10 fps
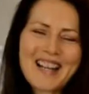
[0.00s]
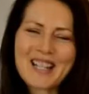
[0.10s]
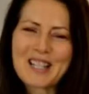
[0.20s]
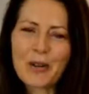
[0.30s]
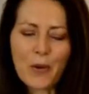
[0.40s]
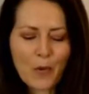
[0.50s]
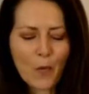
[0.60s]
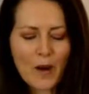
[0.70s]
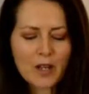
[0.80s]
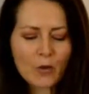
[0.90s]
So
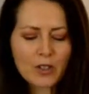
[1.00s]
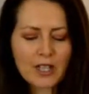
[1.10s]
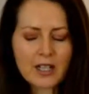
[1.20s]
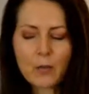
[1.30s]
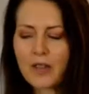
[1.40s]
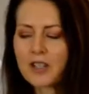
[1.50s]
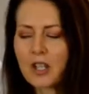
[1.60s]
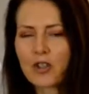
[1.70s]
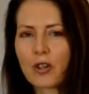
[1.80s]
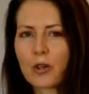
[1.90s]
when you're dealing with
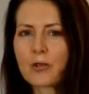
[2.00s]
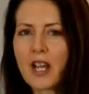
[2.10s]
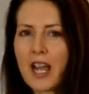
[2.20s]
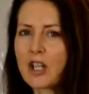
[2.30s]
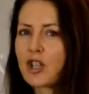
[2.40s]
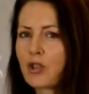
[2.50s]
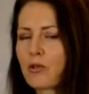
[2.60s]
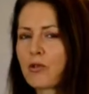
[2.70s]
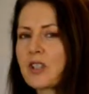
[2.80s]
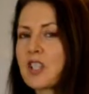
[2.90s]
essential oils and
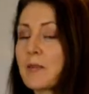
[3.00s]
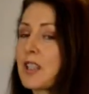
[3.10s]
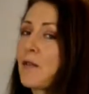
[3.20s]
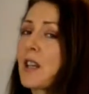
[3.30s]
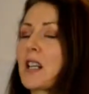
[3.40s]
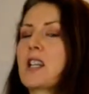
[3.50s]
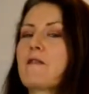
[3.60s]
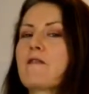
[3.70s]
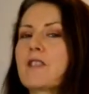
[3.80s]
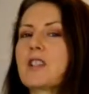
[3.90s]
children, specifically
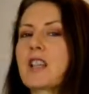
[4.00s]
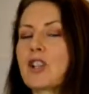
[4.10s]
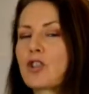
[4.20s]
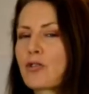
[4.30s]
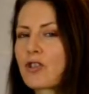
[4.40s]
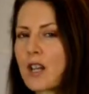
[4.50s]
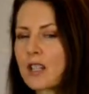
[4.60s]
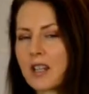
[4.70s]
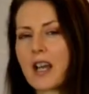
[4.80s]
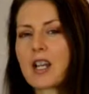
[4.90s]
infants and children under
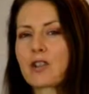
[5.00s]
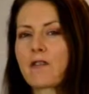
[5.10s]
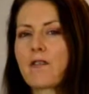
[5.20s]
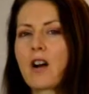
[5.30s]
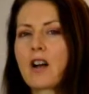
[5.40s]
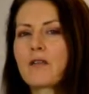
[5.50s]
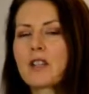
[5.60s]
the age of 5,